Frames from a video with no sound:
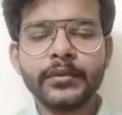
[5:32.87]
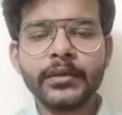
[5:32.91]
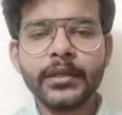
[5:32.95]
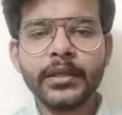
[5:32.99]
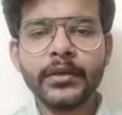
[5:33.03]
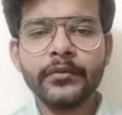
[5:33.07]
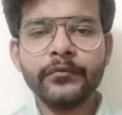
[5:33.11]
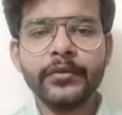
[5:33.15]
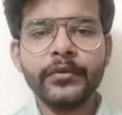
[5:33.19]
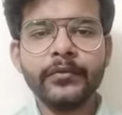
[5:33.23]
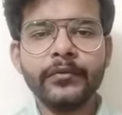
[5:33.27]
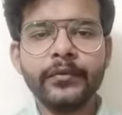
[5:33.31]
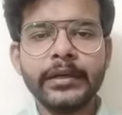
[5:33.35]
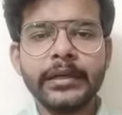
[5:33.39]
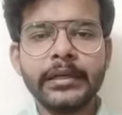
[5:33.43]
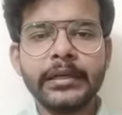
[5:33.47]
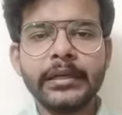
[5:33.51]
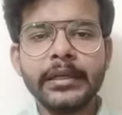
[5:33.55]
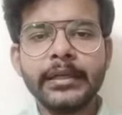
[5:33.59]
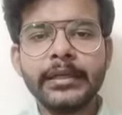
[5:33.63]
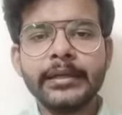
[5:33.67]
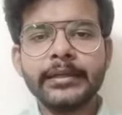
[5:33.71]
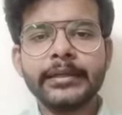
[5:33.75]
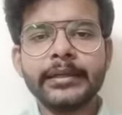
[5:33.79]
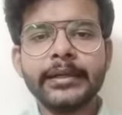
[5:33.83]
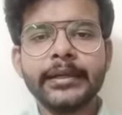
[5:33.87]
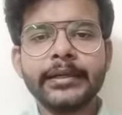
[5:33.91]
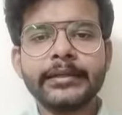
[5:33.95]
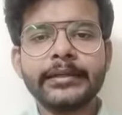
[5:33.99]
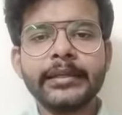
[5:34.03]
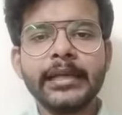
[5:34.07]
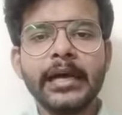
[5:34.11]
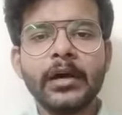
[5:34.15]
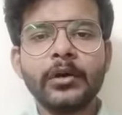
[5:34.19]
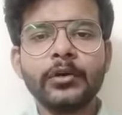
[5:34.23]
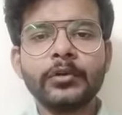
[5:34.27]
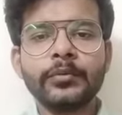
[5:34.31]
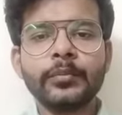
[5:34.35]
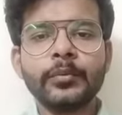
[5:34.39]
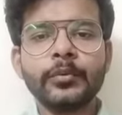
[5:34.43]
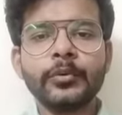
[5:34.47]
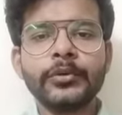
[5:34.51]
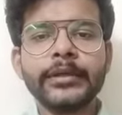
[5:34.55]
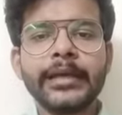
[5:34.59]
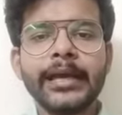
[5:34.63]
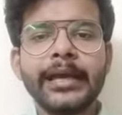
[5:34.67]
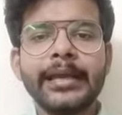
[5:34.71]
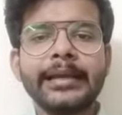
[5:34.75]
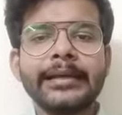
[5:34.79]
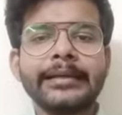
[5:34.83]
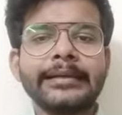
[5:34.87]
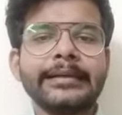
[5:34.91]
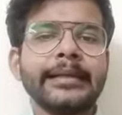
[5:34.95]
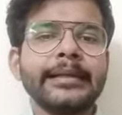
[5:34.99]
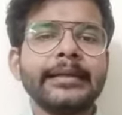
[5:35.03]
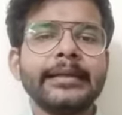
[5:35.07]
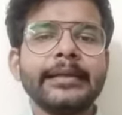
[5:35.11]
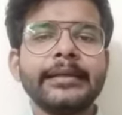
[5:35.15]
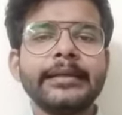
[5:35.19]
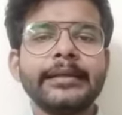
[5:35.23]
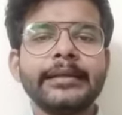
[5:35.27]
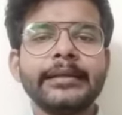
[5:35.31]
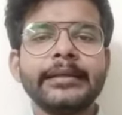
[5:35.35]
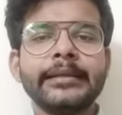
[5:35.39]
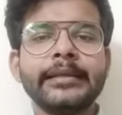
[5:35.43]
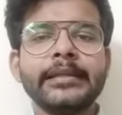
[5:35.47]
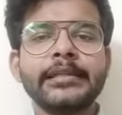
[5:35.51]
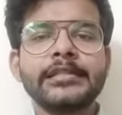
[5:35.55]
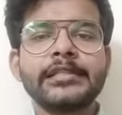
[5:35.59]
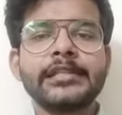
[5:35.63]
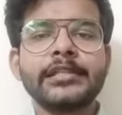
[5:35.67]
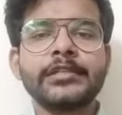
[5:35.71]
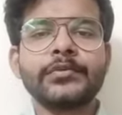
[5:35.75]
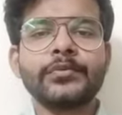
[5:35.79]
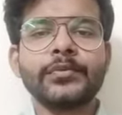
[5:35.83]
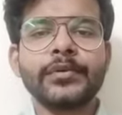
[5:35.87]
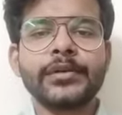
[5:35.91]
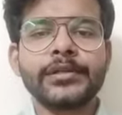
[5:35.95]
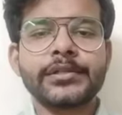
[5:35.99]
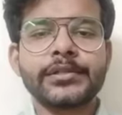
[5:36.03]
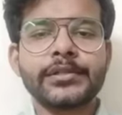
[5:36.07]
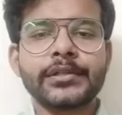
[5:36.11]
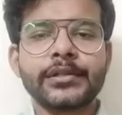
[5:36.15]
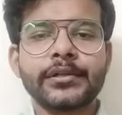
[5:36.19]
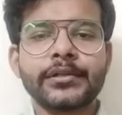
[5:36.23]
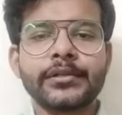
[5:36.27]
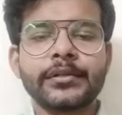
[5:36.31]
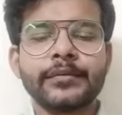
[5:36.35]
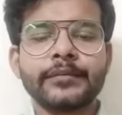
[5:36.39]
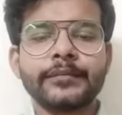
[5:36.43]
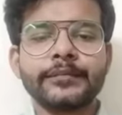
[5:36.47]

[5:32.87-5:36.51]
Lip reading: we will get the output character E in this situation.